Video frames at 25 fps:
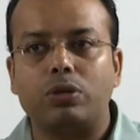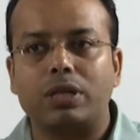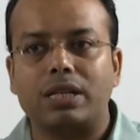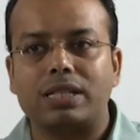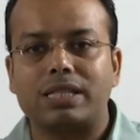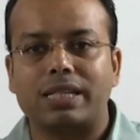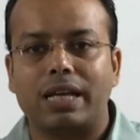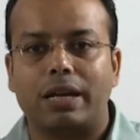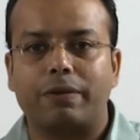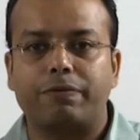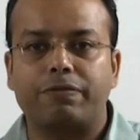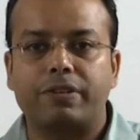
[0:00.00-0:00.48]

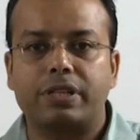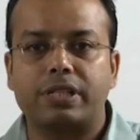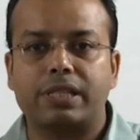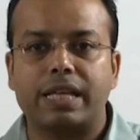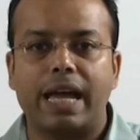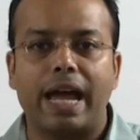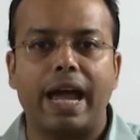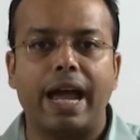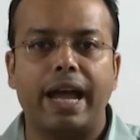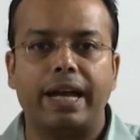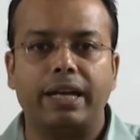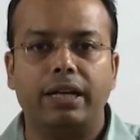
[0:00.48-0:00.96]
surface
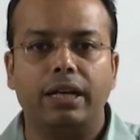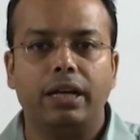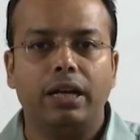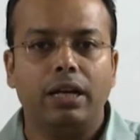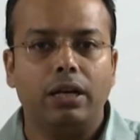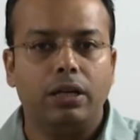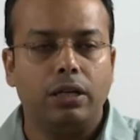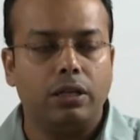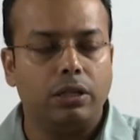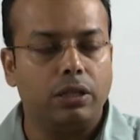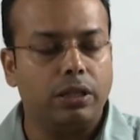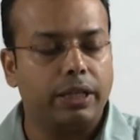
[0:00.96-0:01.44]
and
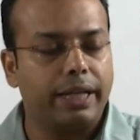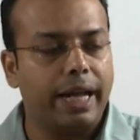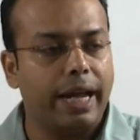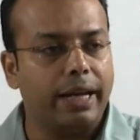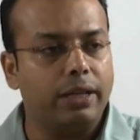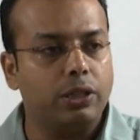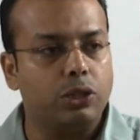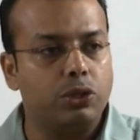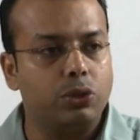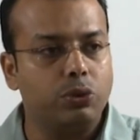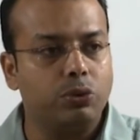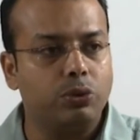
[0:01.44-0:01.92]

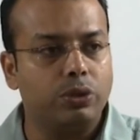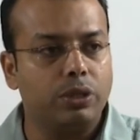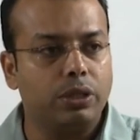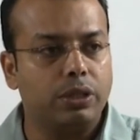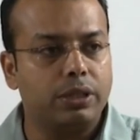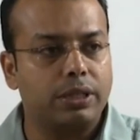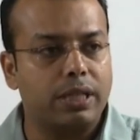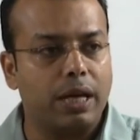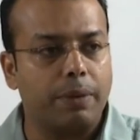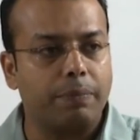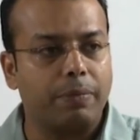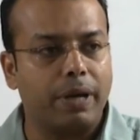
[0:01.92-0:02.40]
can do
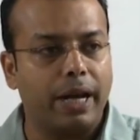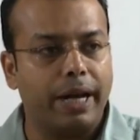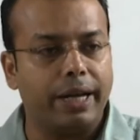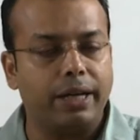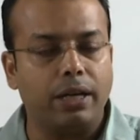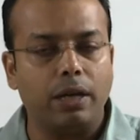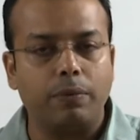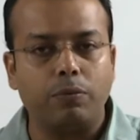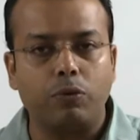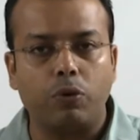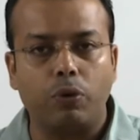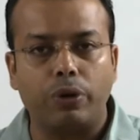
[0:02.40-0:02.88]
some kind
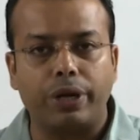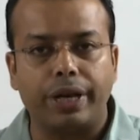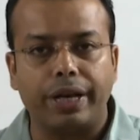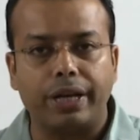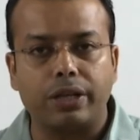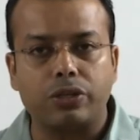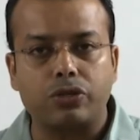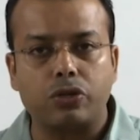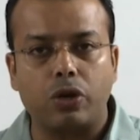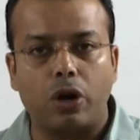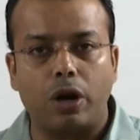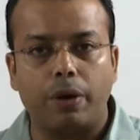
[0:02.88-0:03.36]
of
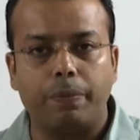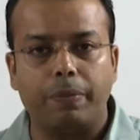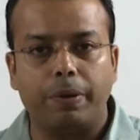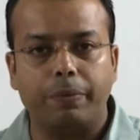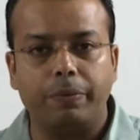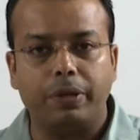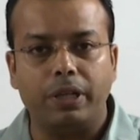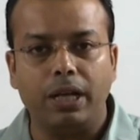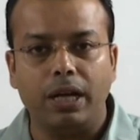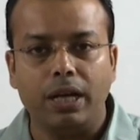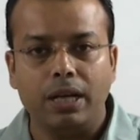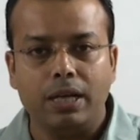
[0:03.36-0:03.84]
coatings or
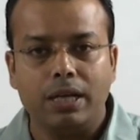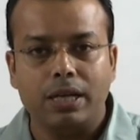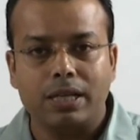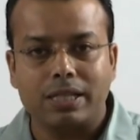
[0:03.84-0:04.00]
maybe the